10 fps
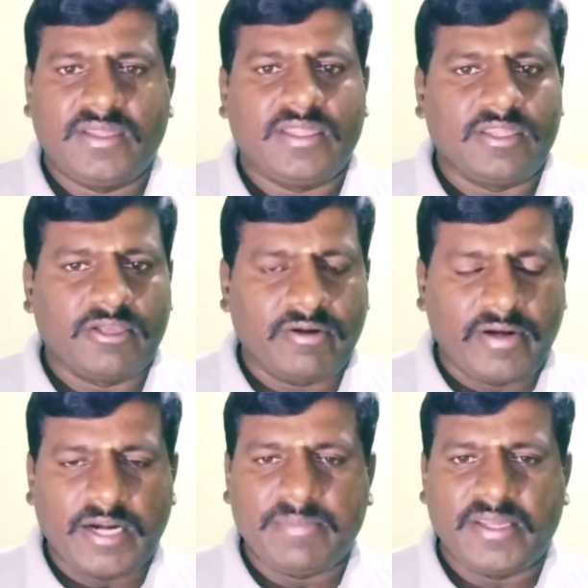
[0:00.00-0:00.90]
there will
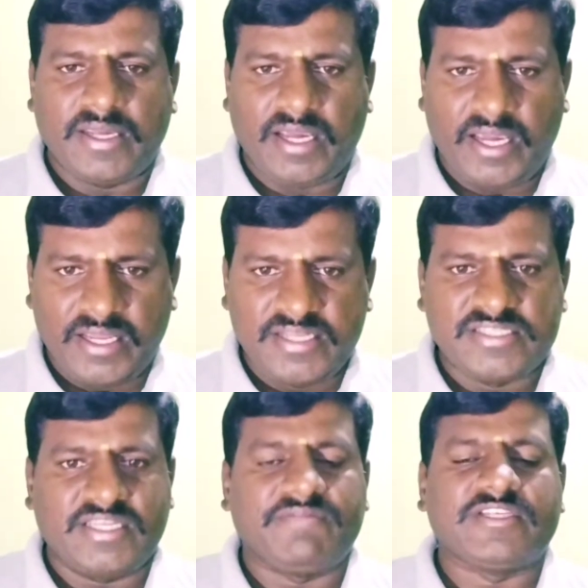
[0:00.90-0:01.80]
not be any
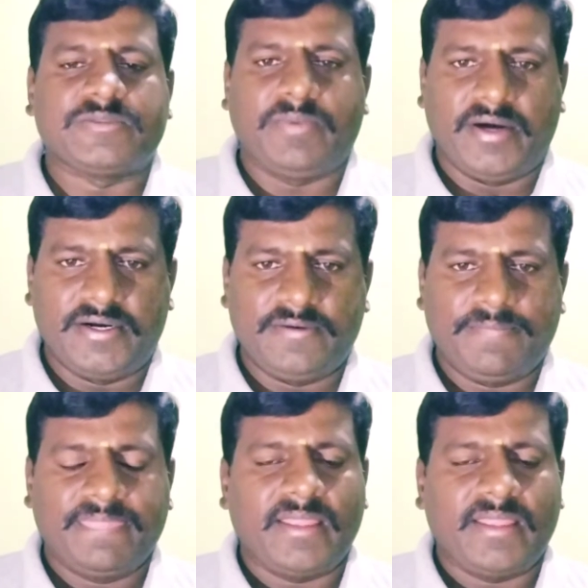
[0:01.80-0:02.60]
savings part.